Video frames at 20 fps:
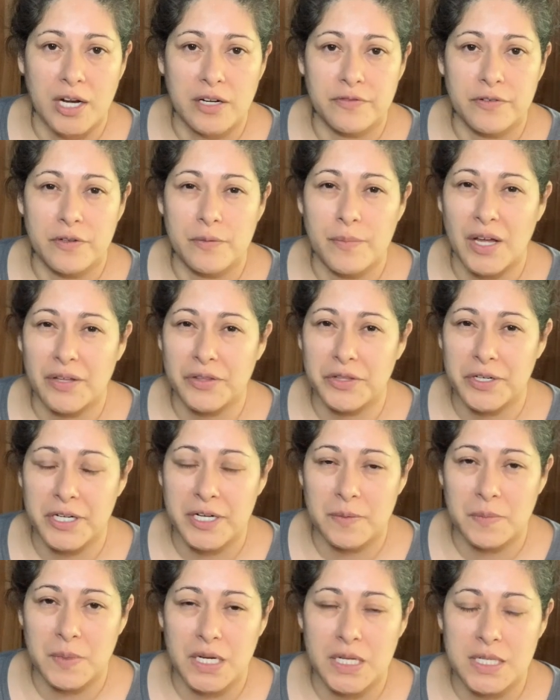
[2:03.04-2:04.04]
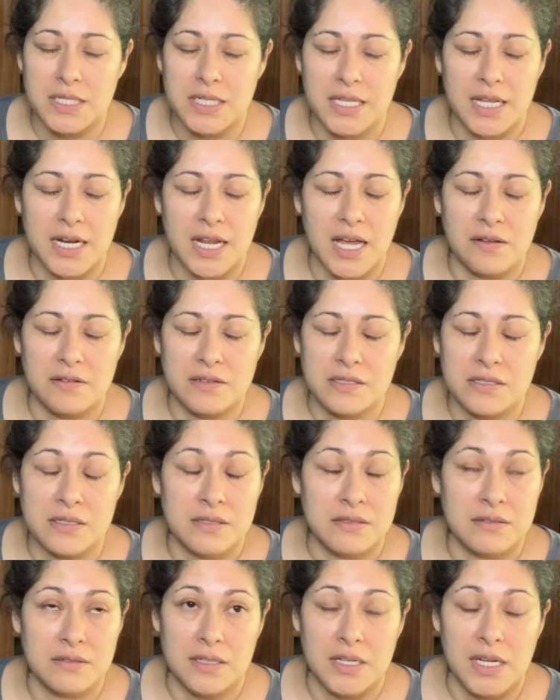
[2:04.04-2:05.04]
for about 30 minutes, and then I
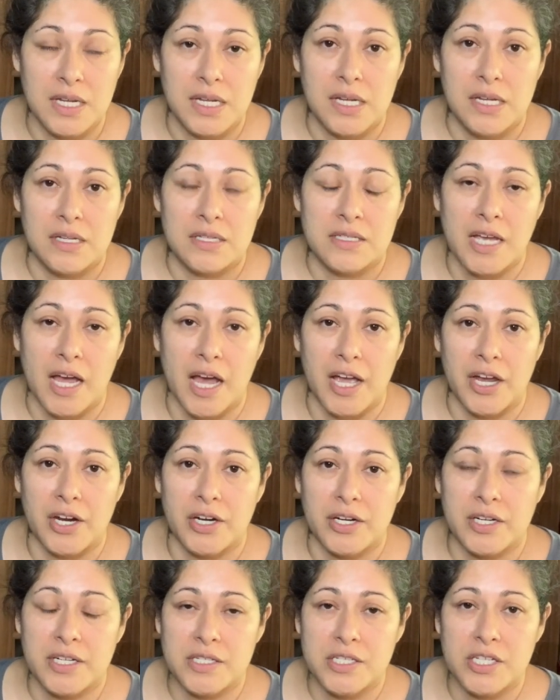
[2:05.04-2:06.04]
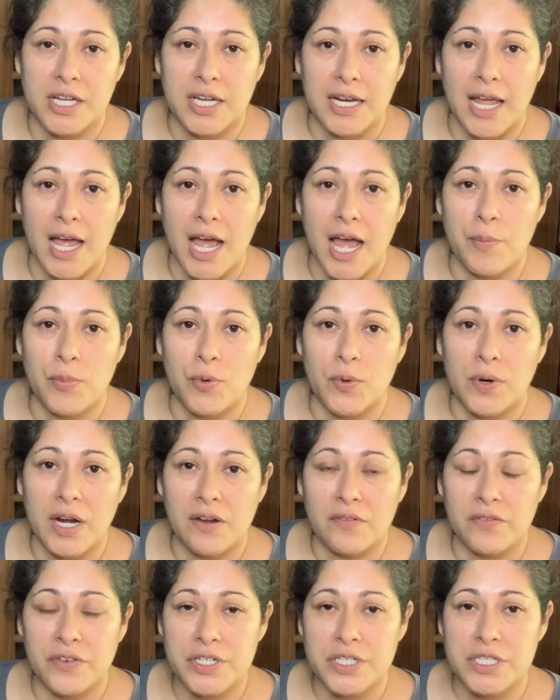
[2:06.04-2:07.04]
was tired and took a nap or
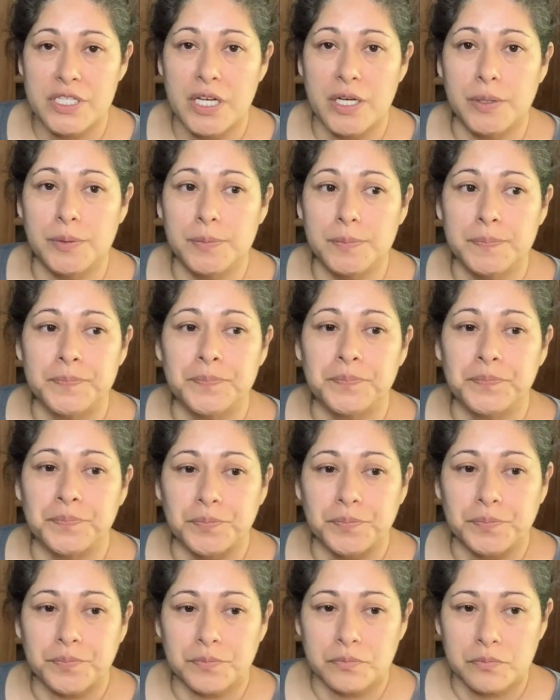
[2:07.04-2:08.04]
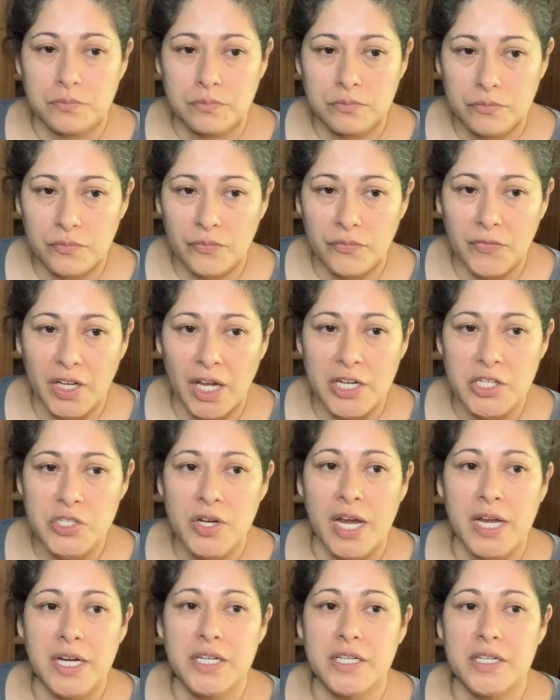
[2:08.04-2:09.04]
whatever. So I
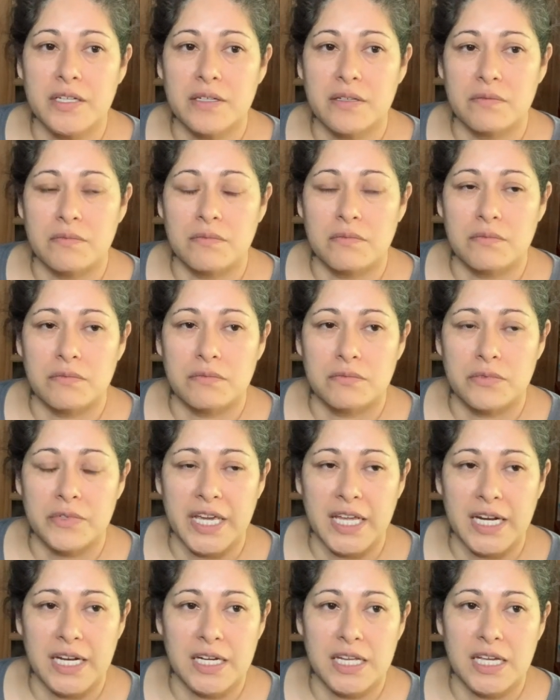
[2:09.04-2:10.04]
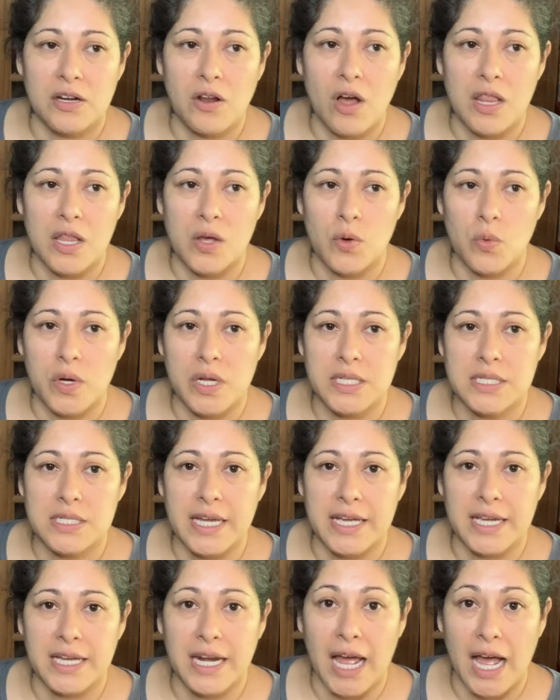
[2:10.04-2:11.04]
tried to get it in all at once,
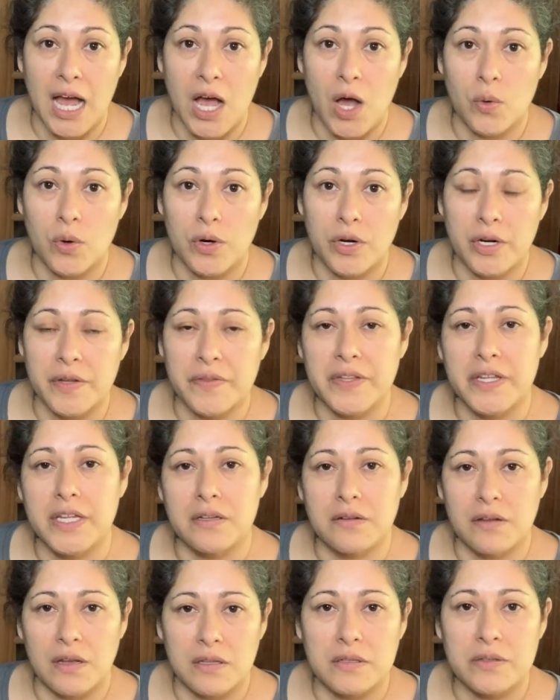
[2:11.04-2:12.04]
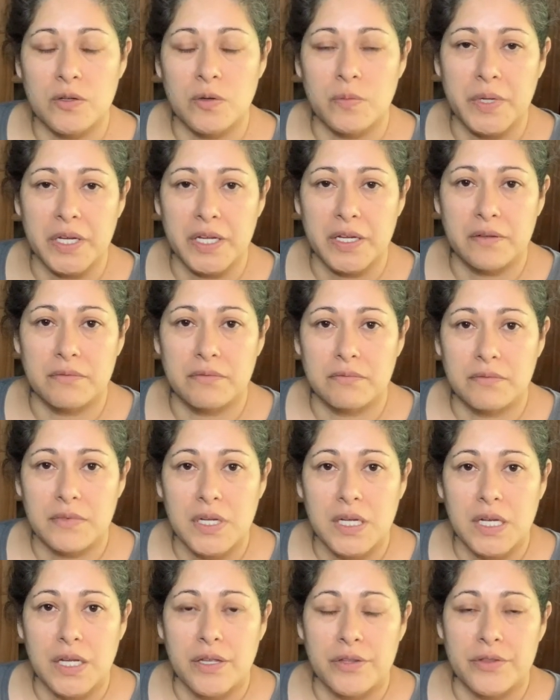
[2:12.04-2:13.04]
like an hour, and then a little bit
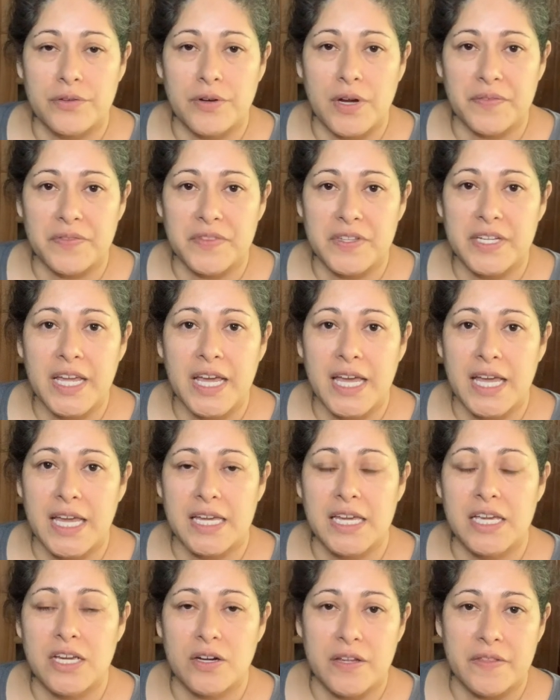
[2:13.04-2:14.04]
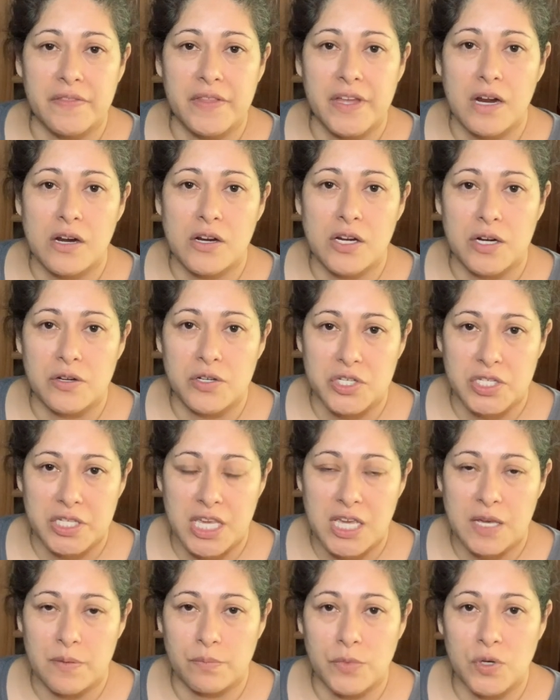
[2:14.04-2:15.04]
throughout the day here and there, just
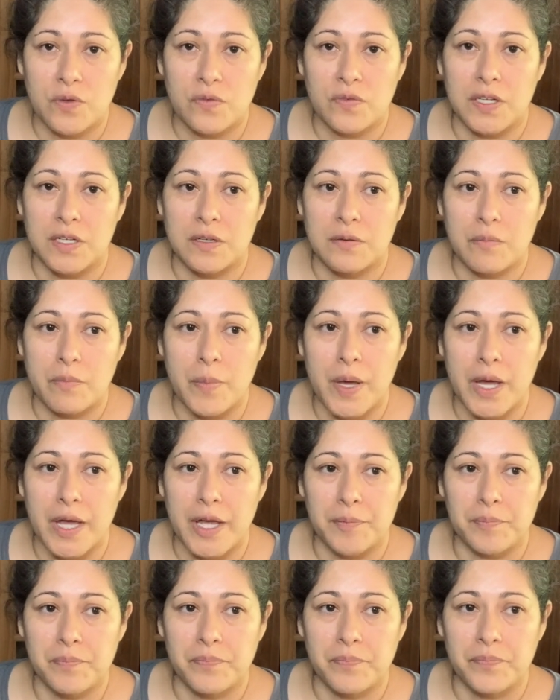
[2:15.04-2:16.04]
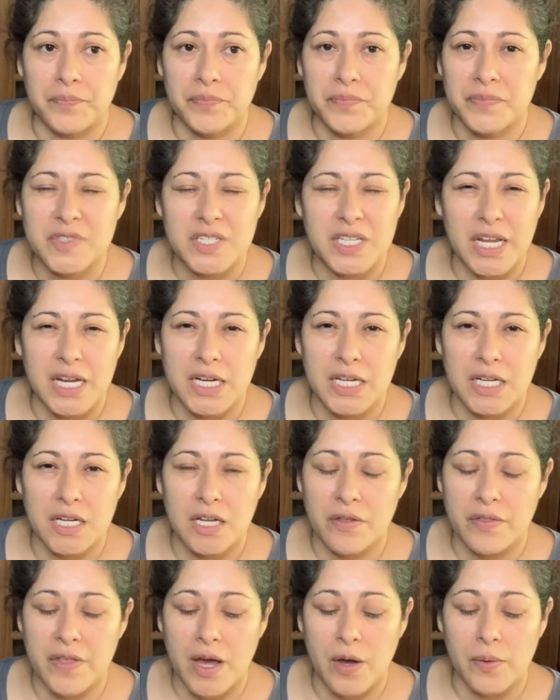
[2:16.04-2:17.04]
keep moving. But today didn't
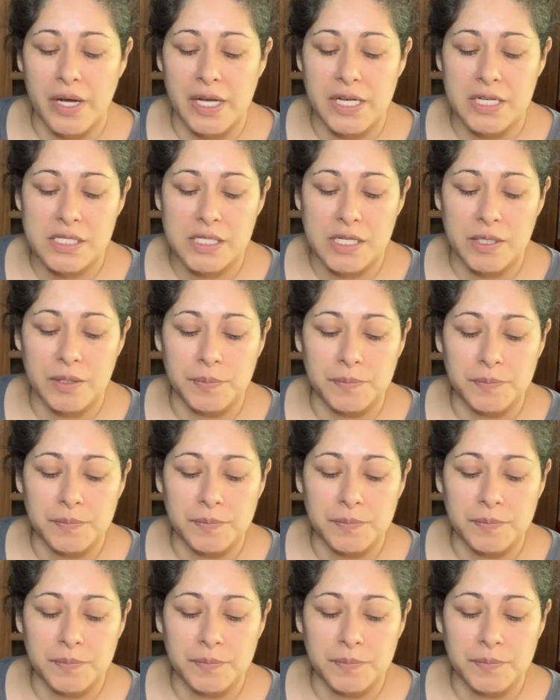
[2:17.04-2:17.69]
go that way. So